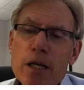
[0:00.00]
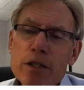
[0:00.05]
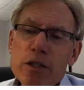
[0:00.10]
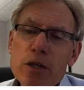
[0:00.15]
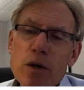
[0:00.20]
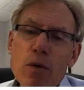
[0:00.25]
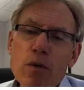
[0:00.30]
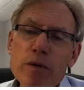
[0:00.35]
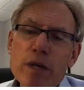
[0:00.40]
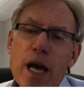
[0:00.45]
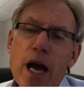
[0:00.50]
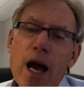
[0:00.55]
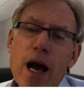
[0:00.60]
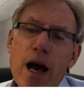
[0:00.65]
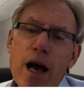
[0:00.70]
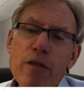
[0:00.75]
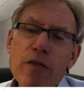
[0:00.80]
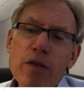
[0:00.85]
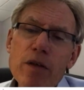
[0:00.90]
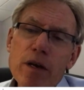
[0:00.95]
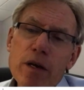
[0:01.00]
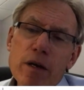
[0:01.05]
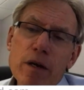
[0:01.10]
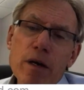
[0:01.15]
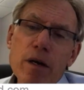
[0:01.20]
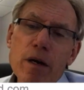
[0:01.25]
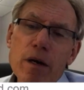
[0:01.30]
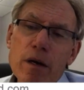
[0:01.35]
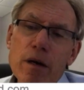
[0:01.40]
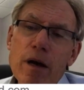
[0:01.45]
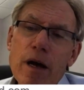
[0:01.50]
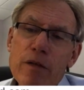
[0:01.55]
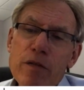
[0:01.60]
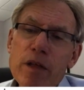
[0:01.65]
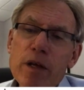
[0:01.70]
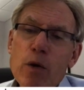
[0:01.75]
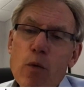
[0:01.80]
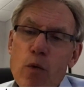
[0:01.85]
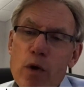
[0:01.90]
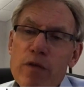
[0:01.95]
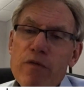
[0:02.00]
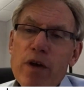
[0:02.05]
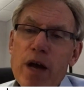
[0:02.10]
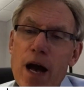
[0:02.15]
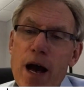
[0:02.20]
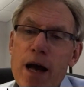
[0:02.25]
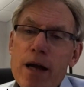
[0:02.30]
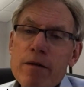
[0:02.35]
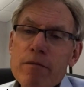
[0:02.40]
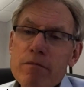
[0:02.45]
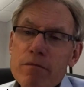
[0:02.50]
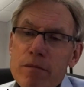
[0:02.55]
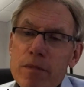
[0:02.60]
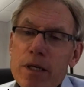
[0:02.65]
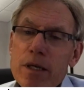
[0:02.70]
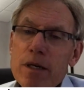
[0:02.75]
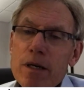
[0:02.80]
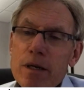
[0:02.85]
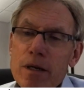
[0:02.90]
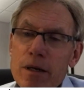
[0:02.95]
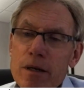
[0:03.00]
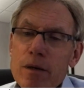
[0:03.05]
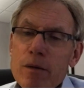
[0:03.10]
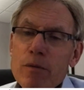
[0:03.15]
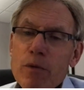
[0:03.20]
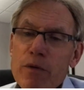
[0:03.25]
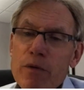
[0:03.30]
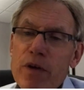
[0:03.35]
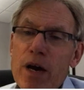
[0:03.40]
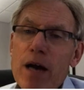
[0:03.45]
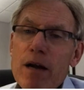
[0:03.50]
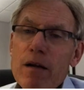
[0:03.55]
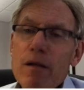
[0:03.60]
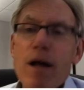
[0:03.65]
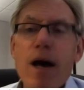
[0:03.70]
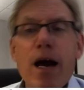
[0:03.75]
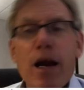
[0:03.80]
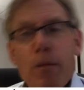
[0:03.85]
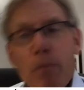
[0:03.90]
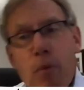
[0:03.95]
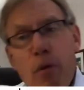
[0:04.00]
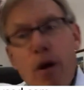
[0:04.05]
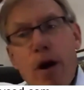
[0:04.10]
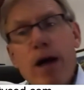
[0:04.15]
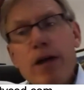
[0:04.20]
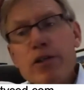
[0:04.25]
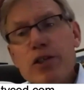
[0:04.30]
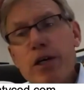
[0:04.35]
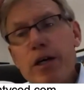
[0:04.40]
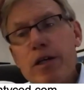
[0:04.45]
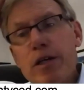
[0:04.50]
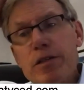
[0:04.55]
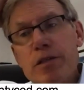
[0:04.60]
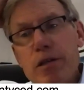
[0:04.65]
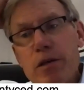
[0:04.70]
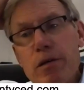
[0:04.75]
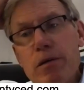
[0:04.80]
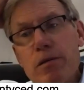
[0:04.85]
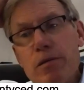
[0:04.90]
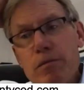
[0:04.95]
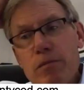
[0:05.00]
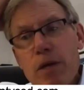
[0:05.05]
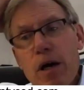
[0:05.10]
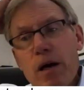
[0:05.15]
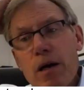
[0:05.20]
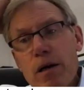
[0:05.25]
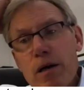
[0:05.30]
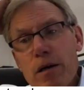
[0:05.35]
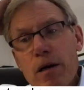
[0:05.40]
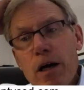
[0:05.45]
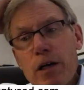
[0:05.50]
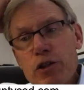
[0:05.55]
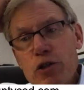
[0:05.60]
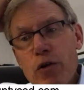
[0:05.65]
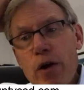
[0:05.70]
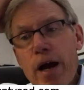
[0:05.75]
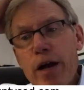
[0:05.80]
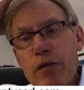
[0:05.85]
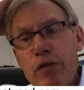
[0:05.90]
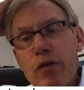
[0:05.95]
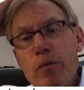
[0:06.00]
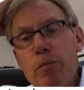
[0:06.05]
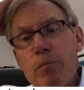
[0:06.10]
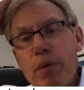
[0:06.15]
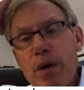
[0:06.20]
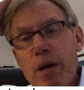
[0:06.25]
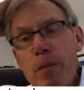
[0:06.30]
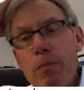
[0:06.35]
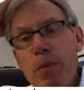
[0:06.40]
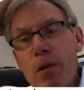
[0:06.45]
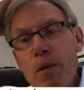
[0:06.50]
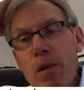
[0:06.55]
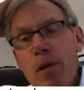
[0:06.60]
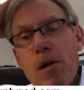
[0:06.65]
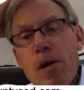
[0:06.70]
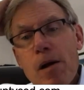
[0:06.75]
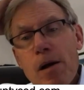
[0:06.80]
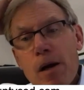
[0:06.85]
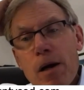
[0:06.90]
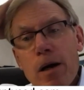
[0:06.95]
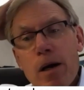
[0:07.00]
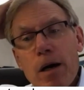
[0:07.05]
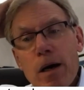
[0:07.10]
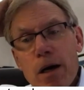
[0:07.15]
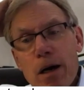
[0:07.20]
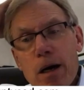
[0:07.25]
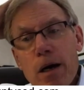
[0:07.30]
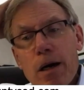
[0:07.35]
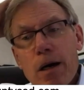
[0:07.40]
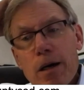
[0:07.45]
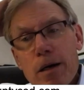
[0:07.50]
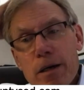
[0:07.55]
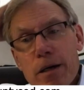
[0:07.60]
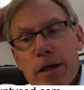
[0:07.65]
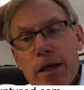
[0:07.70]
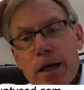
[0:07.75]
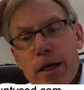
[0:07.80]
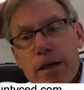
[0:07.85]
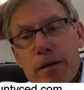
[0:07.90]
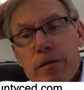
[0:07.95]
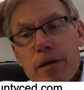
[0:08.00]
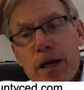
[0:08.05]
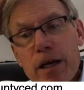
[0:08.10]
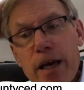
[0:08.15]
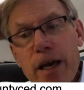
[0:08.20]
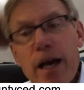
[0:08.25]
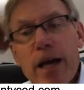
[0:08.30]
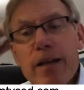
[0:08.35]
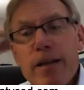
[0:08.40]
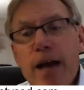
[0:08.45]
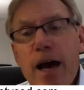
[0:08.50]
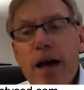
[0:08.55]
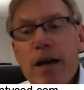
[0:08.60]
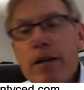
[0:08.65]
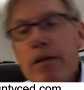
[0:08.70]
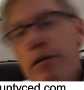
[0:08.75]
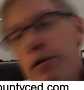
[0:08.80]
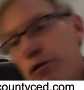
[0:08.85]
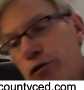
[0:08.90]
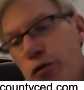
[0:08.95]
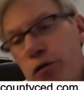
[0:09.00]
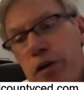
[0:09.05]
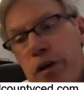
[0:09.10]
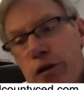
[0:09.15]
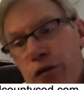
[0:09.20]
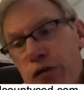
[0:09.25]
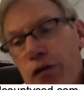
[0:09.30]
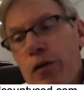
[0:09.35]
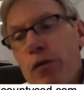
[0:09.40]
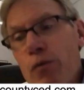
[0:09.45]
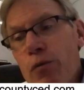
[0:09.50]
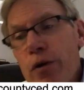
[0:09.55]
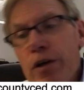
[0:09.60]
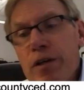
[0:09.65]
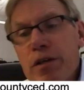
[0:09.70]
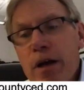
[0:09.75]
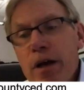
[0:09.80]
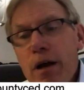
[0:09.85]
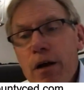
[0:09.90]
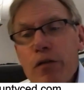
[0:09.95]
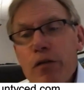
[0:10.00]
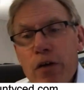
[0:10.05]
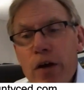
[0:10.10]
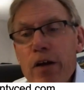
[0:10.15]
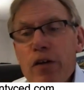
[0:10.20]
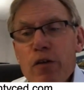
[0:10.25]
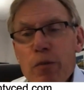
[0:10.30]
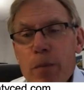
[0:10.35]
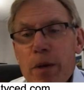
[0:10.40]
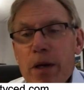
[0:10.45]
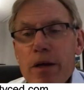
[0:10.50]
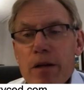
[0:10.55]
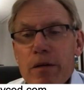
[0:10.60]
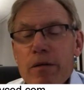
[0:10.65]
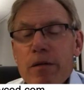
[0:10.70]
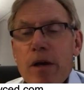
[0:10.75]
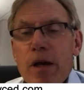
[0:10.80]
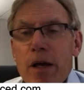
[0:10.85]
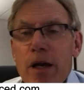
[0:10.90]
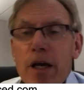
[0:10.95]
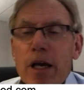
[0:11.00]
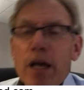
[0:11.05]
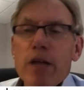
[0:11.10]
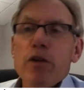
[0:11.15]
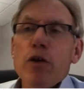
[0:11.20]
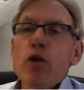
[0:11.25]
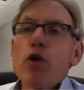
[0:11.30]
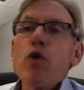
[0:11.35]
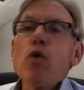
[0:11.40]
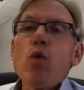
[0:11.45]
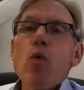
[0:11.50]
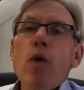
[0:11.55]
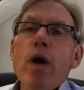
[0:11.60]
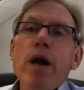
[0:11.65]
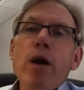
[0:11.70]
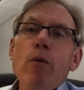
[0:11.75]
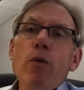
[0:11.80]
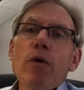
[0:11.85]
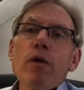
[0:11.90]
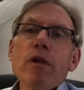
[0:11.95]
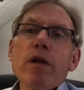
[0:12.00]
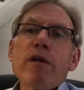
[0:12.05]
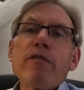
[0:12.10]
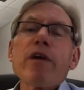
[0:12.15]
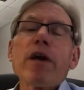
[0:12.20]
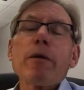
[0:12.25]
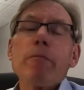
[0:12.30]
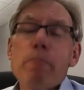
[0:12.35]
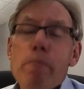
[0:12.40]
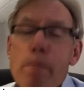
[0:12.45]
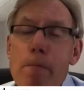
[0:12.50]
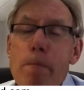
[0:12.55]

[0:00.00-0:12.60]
So yeah, I think we've got a lot of projects that will attract some people, and again, not in the traditional retail sense, but in the new way we're living.